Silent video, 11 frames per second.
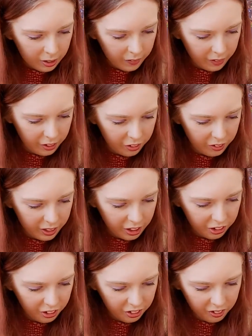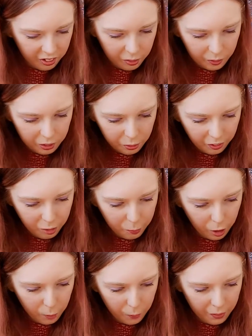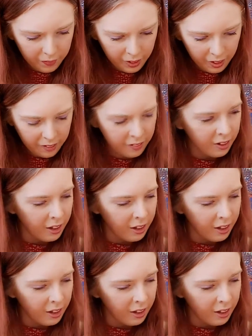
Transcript: I think it's really interesting as well to experiment with this,